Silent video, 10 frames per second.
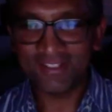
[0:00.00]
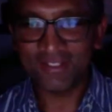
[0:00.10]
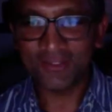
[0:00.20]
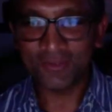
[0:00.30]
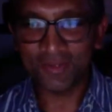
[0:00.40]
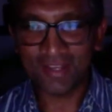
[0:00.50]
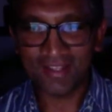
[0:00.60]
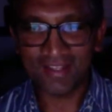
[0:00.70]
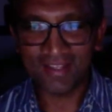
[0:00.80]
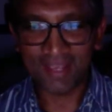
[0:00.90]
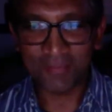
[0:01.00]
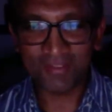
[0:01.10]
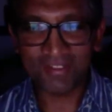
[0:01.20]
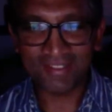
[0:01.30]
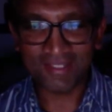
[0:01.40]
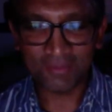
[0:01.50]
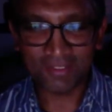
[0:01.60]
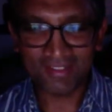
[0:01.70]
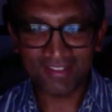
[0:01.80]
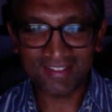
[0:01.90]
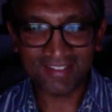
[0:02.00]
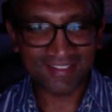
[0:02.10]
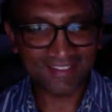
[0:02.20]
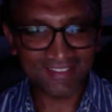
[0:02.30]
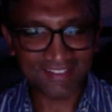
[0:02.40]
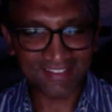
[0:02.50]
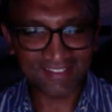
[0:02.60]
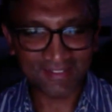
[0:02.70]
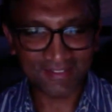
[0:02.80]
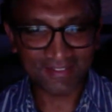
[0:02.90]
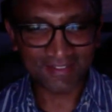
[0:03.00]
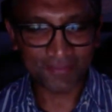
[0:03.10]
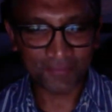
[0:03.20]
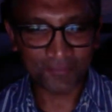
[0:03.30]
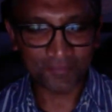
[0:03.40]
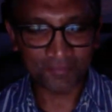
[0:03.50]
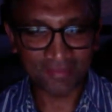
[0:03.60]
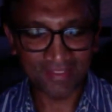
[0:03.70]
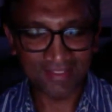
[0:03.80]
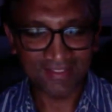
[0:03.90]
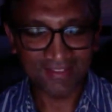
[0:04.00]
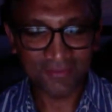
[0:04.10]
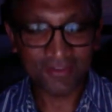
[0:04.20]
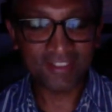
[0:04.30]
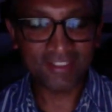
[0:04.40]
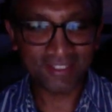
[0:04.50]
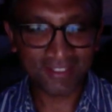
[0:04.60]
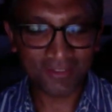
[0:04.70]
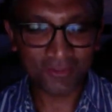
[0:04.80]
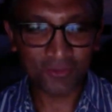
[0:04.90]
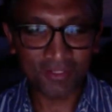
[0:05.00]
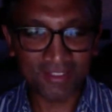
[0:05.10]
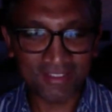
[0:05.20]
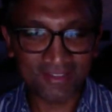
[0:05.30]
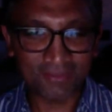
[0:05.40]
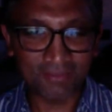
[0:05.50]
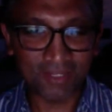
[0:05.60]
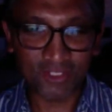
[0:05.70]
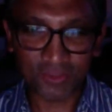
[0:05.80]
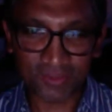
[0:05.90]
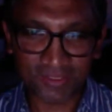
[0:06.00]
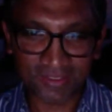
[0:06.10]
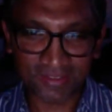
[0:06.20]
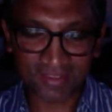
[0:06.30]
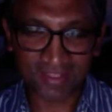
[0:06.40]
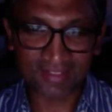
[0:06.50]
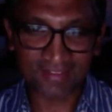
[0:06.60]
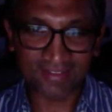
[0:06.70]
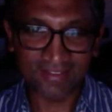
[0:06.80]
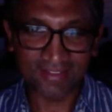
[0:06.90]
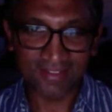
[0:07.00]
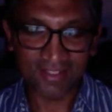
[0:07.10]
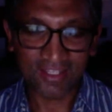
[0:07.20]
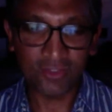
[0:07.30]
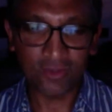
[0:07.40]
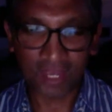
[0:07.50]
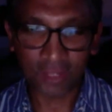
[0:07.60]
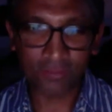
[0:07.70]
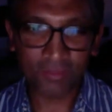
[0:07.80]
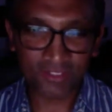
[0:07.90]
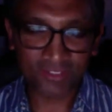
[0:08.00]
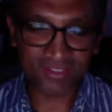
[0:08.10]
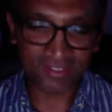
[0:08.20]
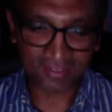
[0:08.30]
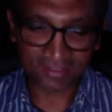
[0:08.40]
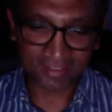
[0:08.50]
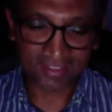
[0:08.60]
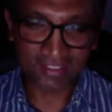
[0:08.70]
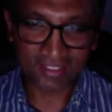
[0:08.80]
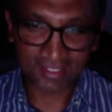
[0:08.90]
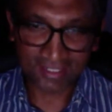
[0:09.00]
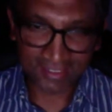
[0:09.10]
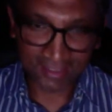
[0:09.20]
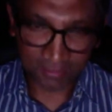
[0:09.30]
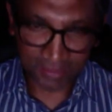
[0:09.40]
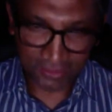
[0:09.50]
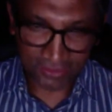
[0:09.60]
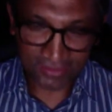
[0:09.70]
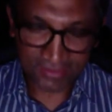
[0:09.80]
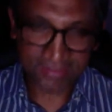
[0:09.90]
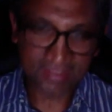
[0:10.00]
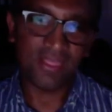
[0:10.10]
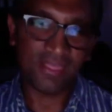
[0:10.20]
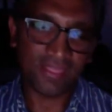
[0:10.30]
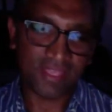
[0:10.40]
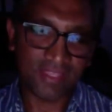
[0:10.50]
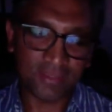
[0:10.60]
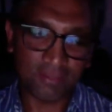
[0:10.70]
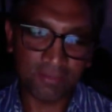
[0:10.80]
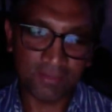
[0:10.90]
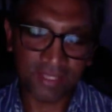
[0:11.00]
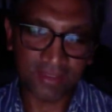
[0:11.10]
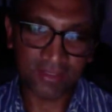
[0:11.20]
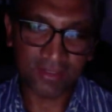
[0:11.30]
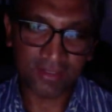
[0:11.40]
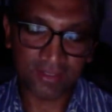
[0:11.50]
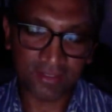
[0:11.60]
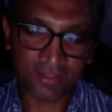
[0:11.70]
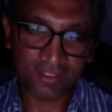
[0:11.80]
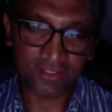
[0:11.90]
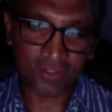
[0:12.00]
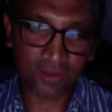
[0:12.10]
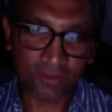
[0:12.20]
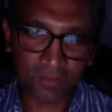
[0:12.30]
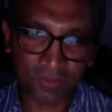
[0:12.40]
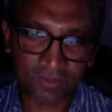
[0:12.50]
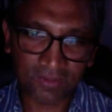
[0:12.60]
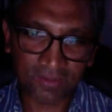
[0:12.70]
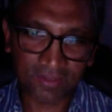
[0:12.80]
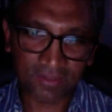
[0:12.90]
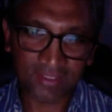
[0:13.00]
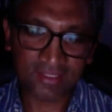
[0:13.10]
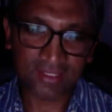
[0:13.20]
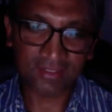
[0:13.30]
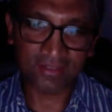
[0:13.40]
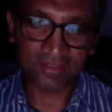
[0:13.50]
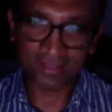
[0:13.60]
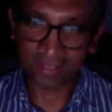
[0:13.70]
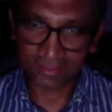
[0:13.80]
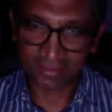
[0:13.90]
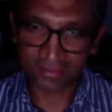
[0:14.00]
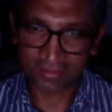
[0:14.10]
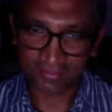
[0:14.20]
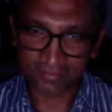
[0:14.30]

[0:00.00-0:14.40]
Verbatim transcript: so hyperkalemia is, uh, um, firstly, you must make sure that in your outpatient setting in C K D patients, that the that the, the sample is taken correctly.